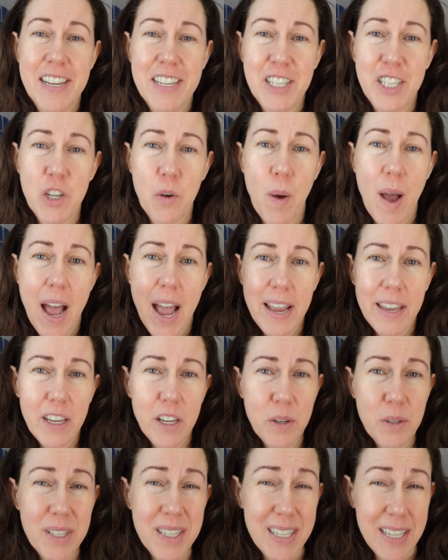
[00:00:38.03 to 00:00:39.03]
So I
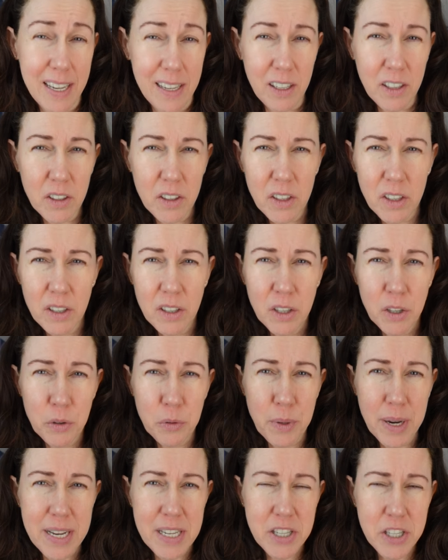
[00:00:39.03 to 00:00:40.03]
use Tinkle
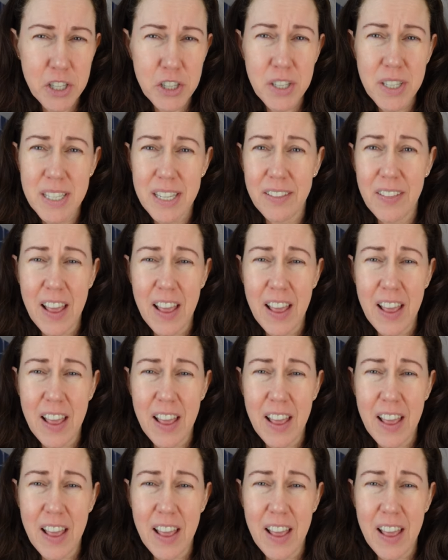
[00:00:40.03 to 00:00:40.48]
razors.